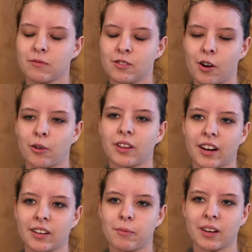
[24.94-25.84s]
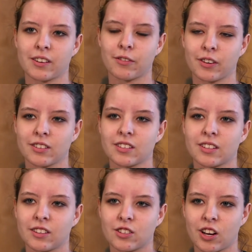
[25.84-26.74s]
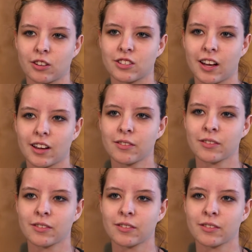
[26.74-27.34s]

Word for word: know that I can make a difference in the child's life.